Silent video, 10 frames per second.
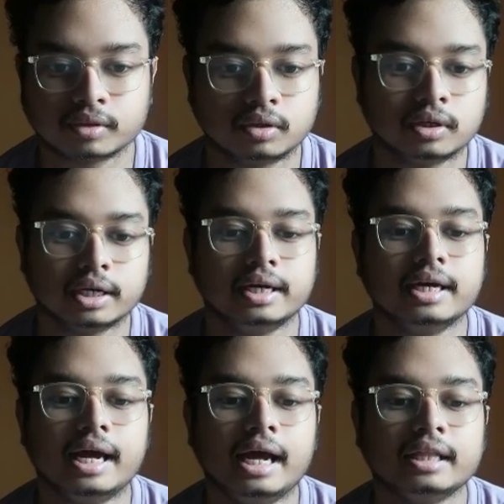Okay,
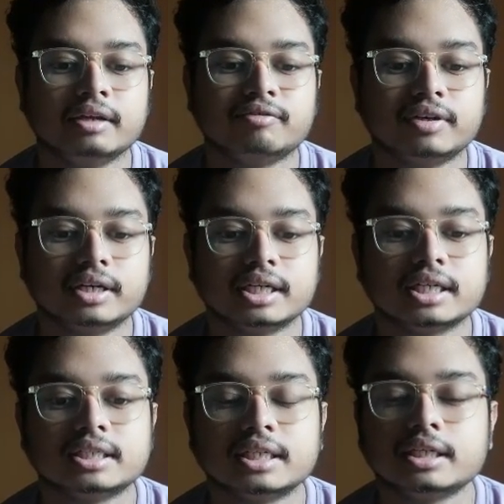and the
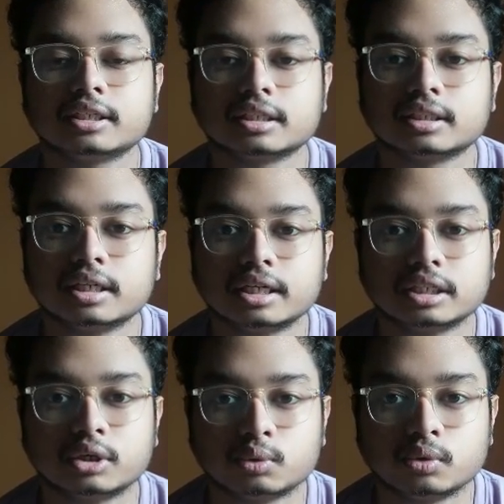vertical chain is considered
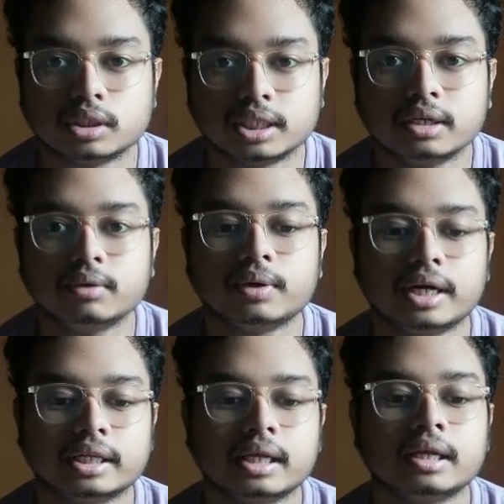as a root chain
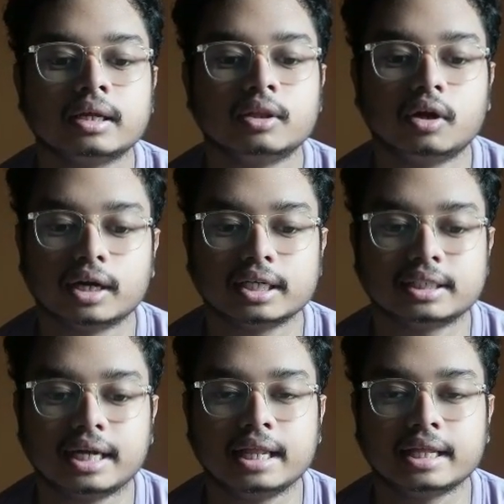where the longest